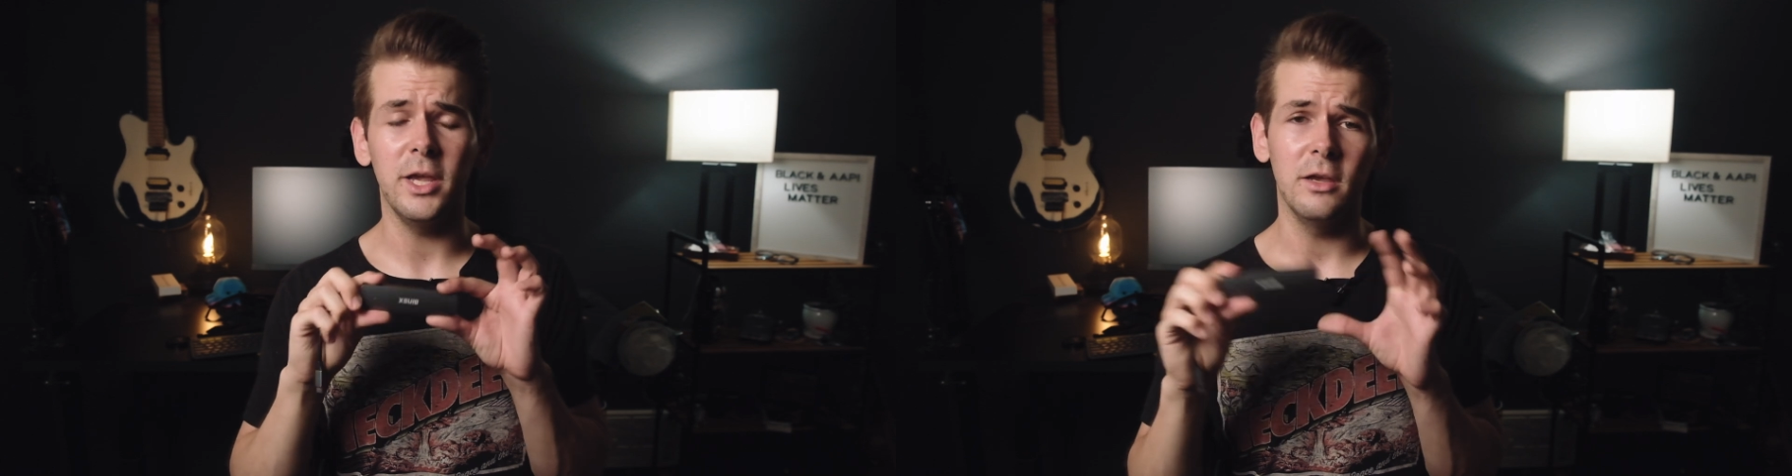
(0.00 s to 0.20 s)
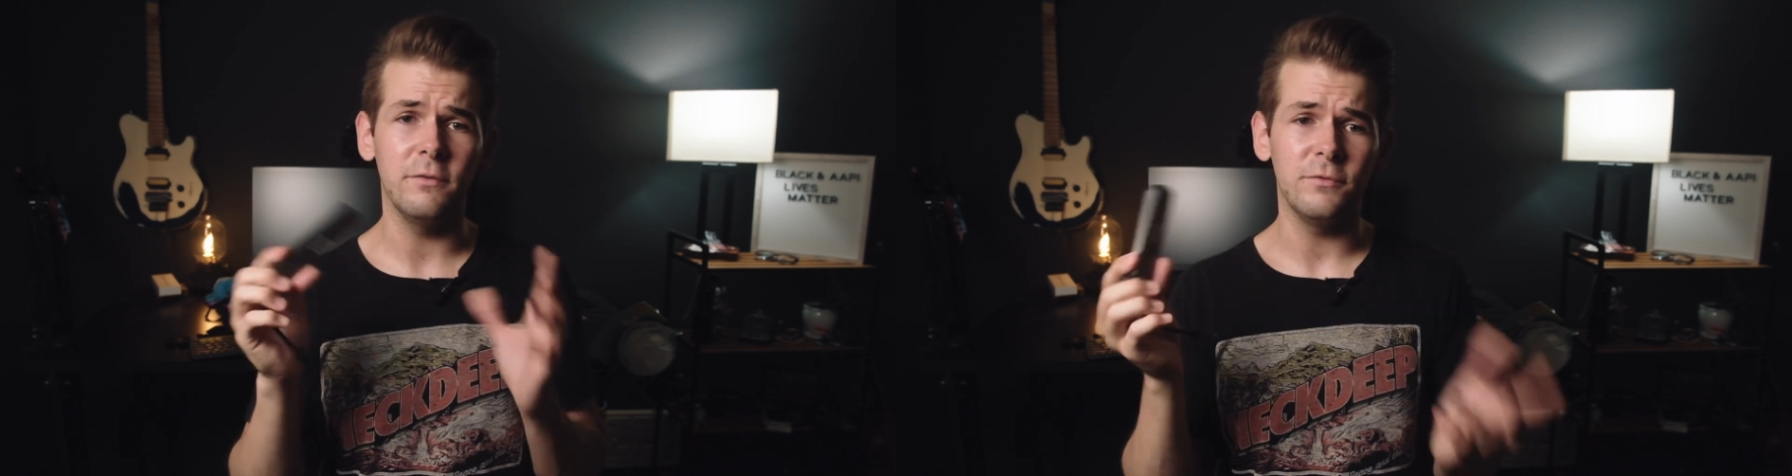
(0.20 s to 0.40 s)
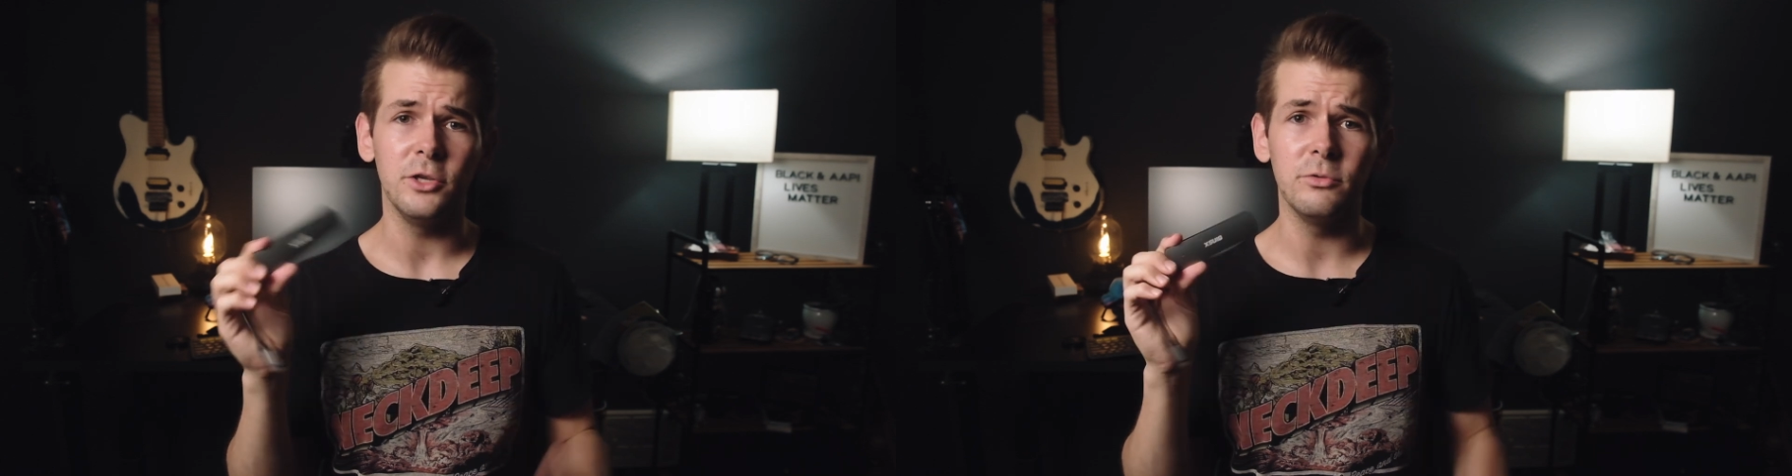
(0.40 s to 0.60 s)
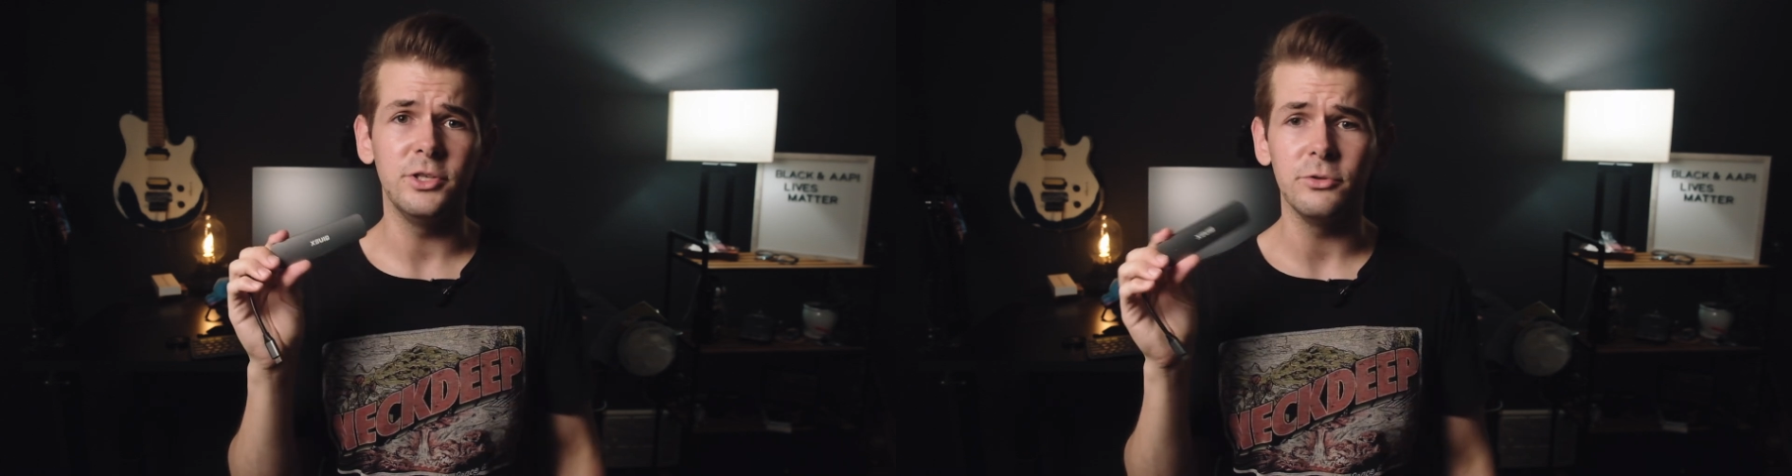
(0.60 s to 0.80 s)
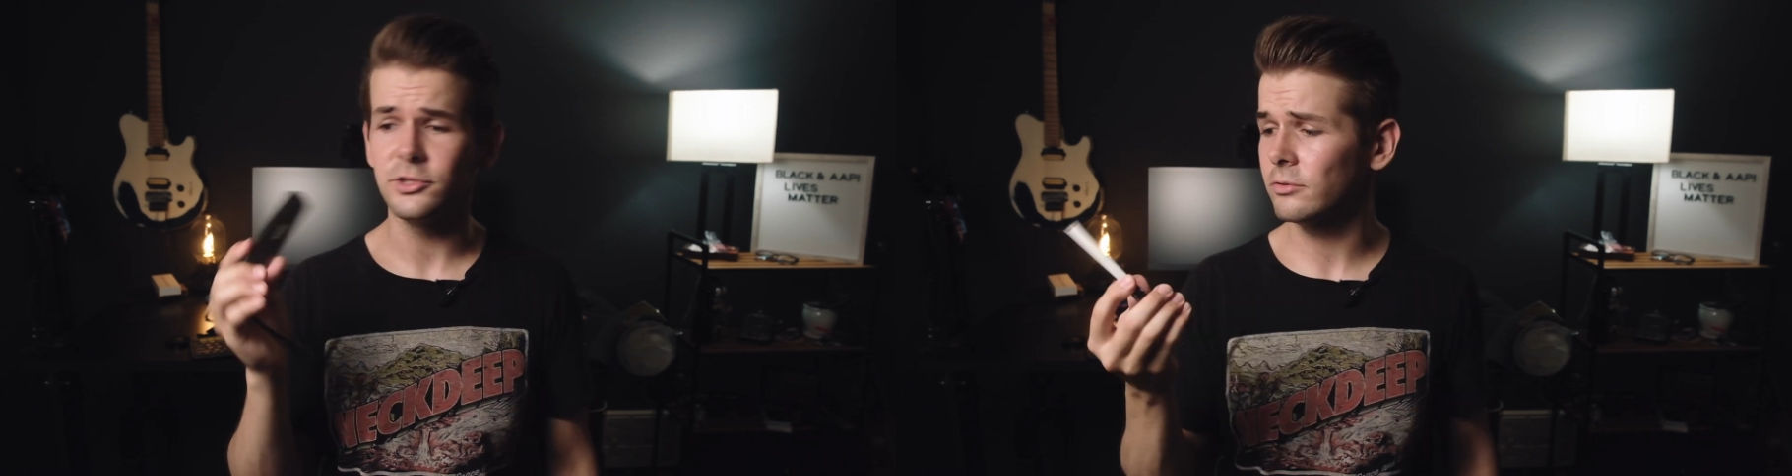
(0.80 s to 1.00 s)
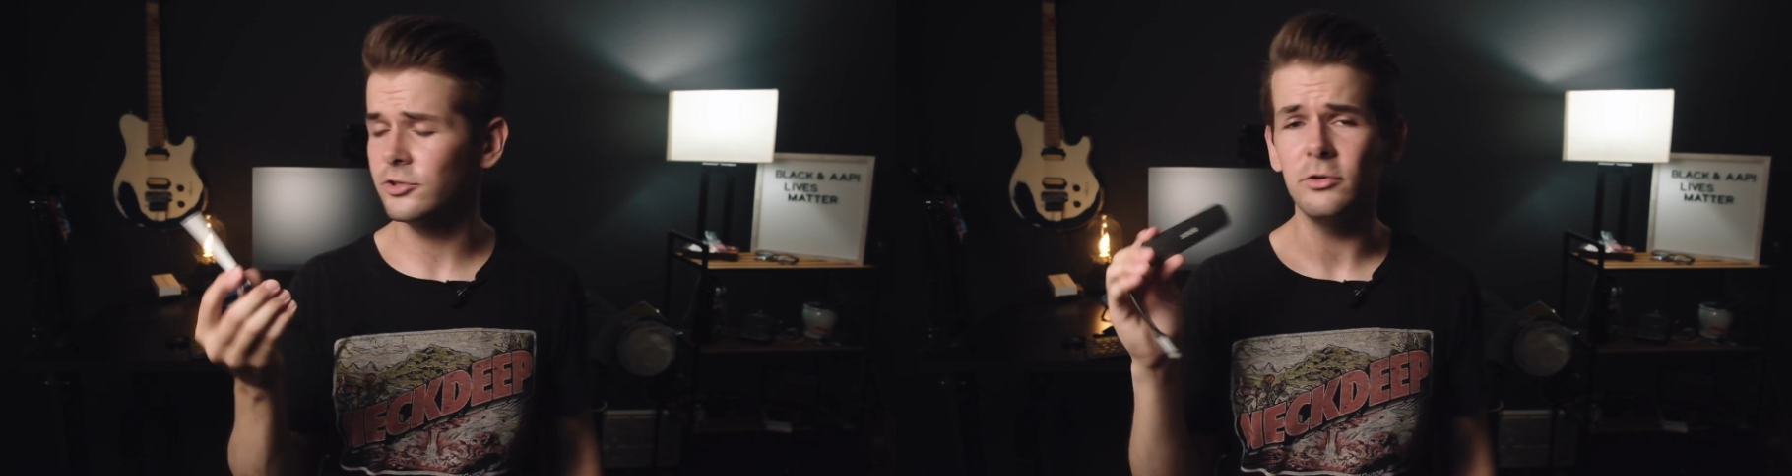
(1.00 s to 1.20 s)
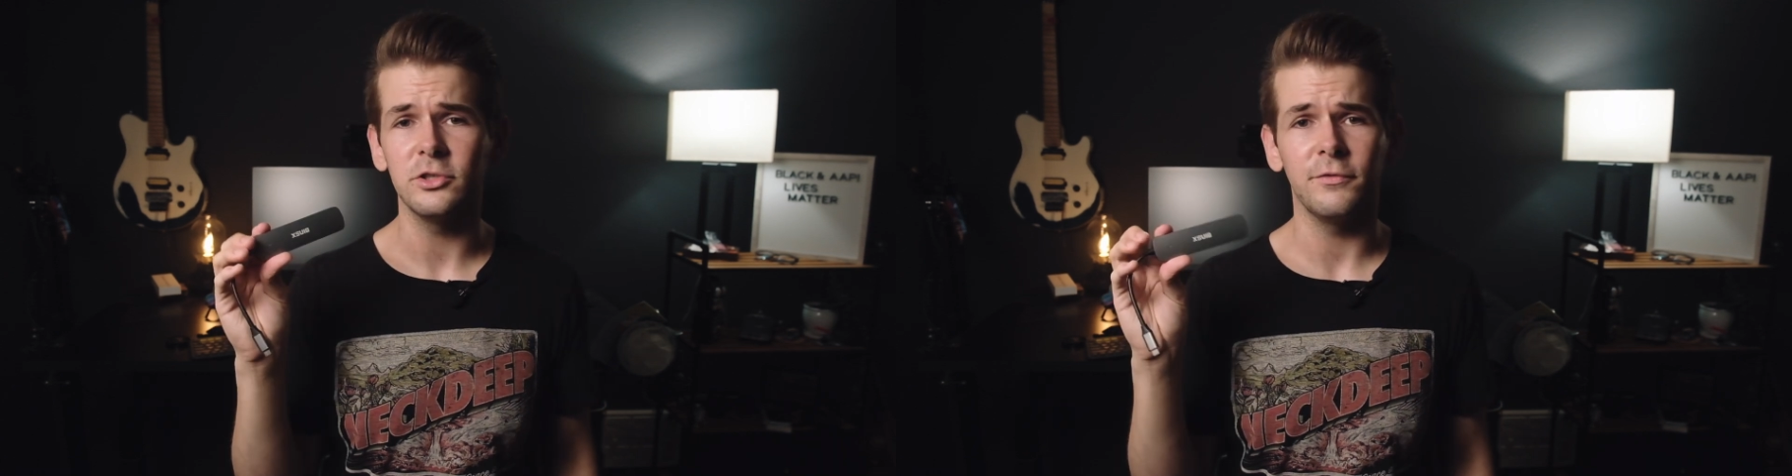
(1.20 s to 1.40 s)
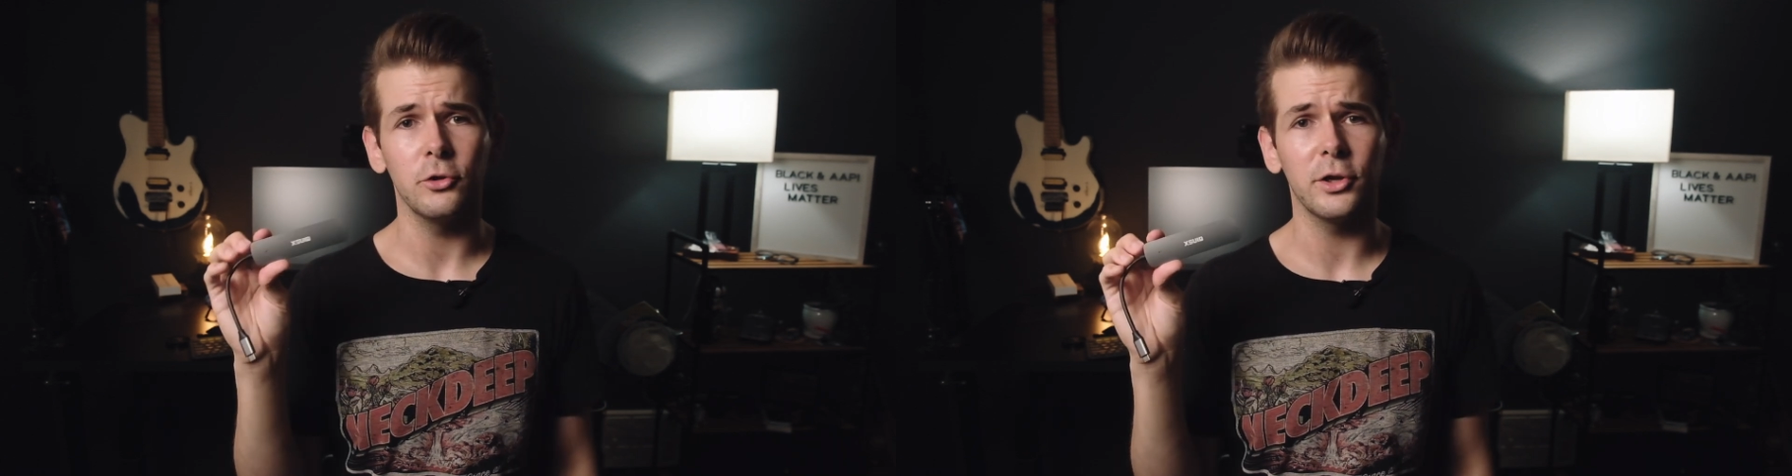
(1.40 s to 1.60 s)
if you do so choose,
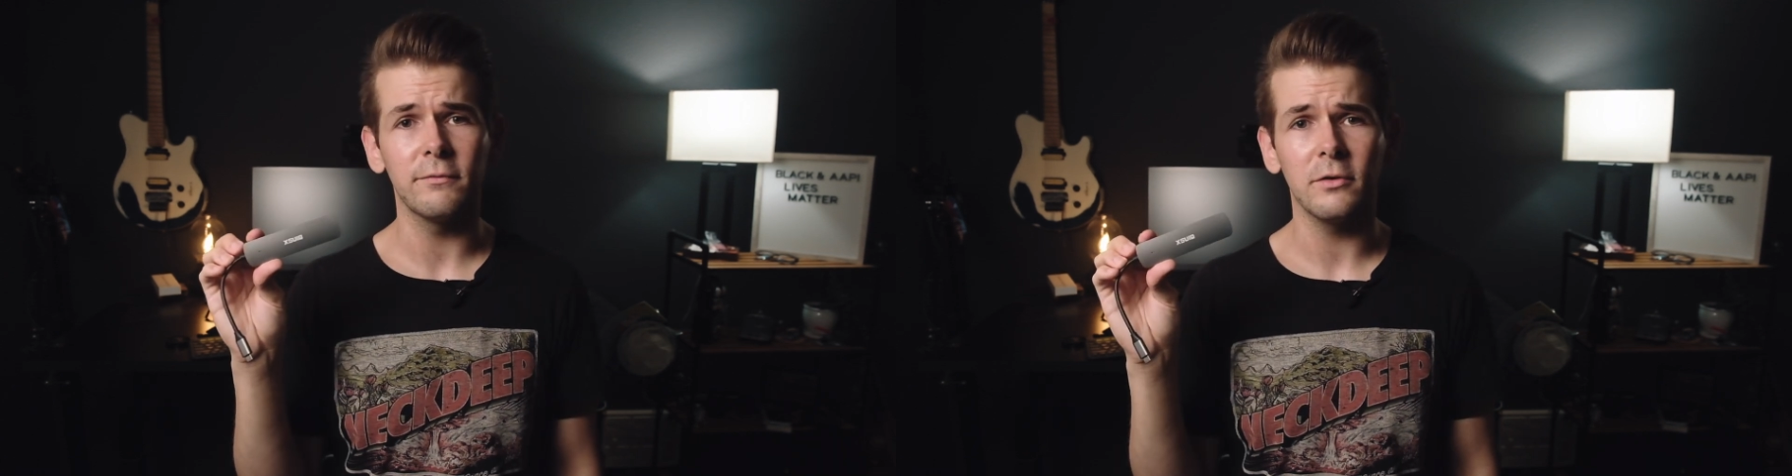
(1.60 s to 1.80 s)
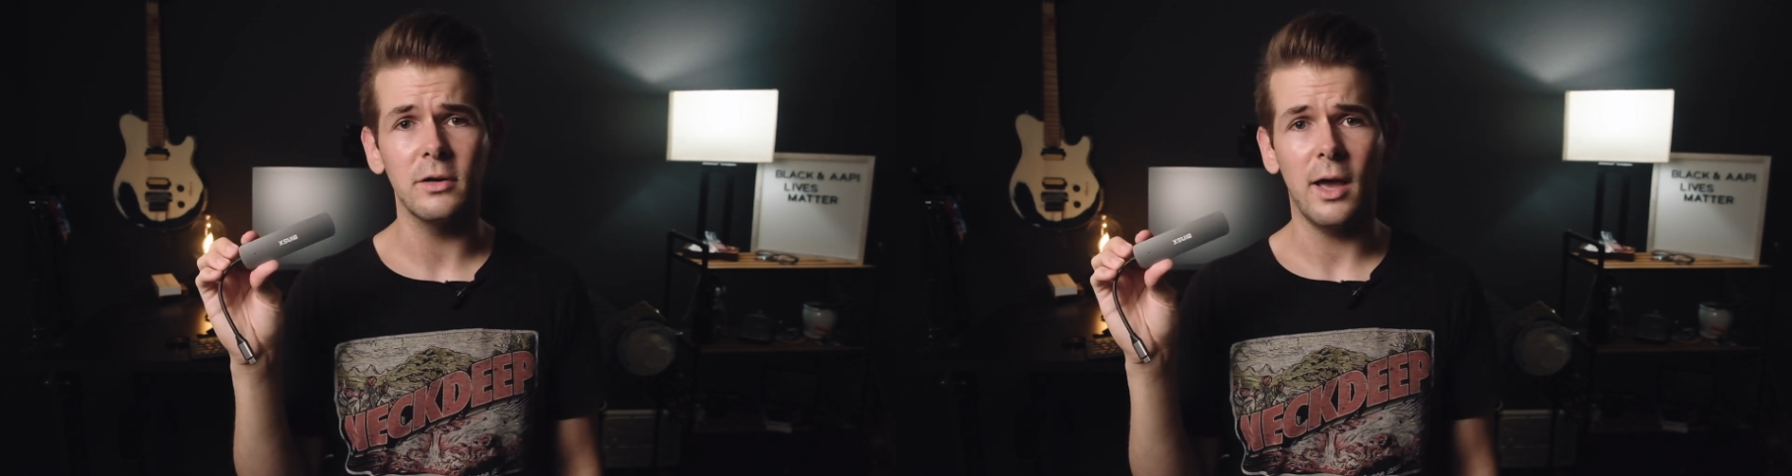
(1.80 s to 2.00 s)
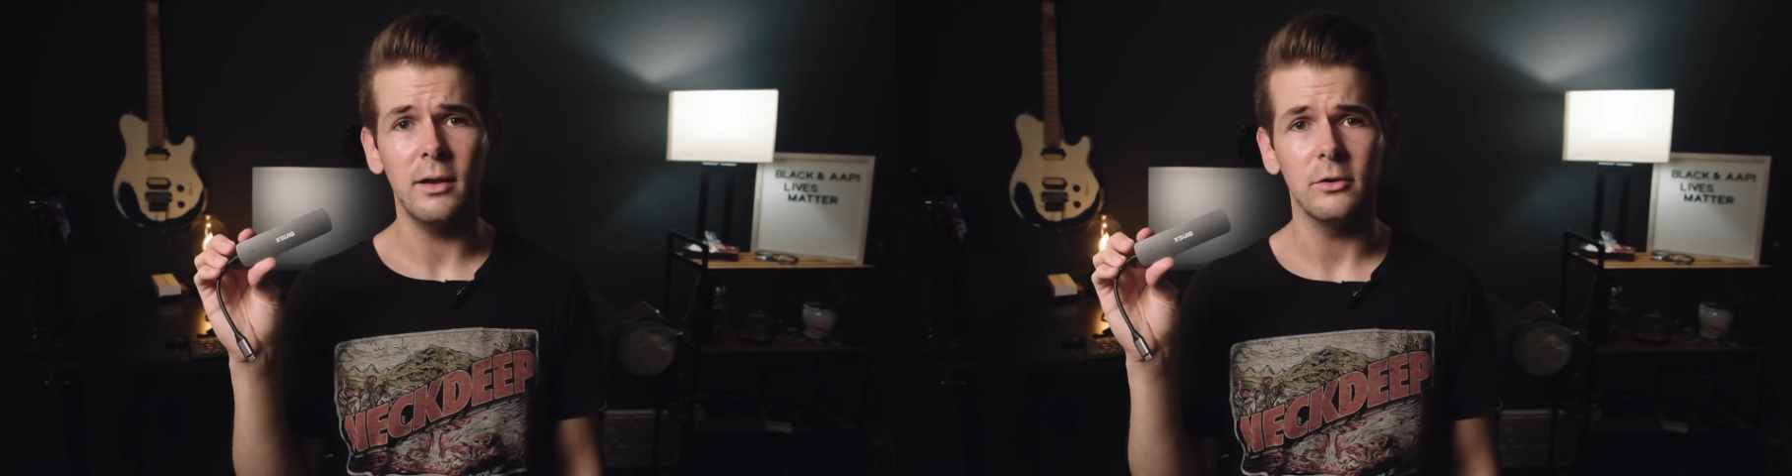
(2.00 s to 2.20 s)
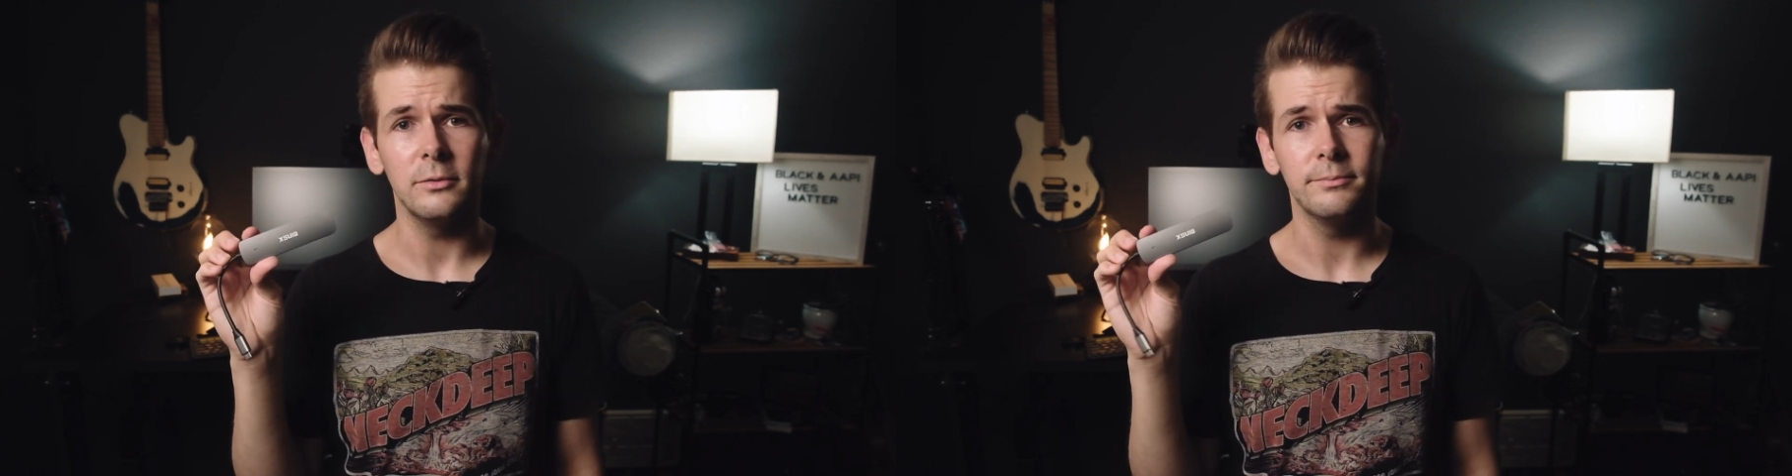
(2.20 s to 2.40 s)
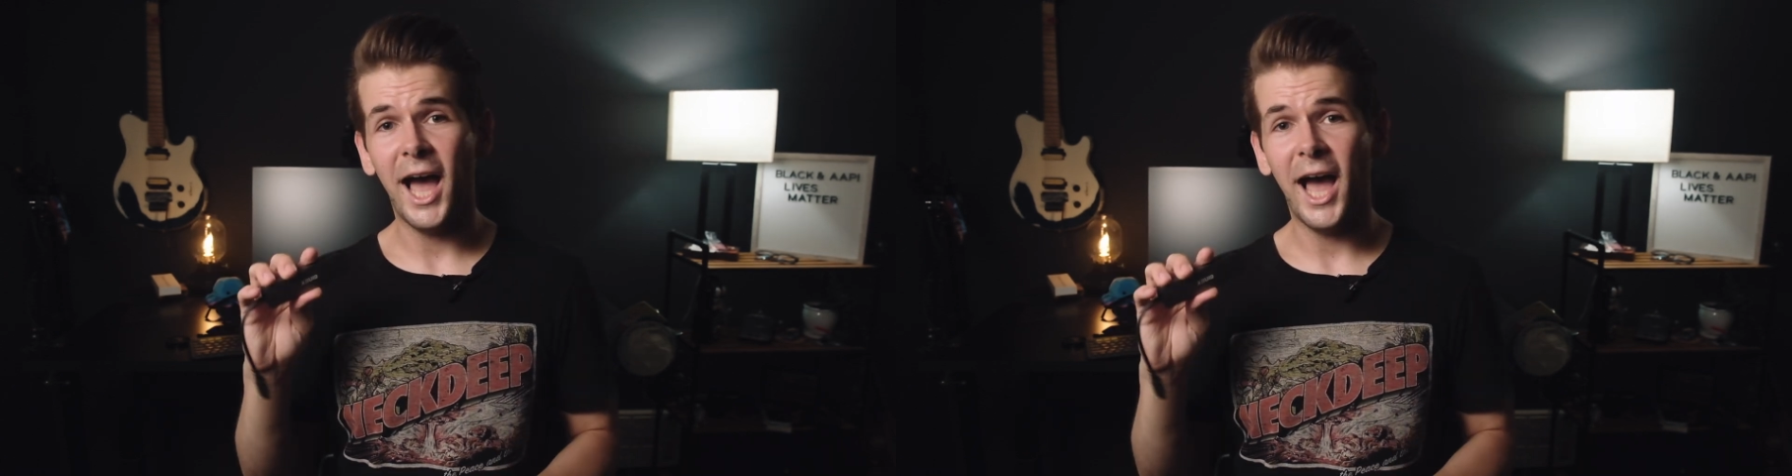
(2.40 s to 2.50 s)
if you're looking for a dongle.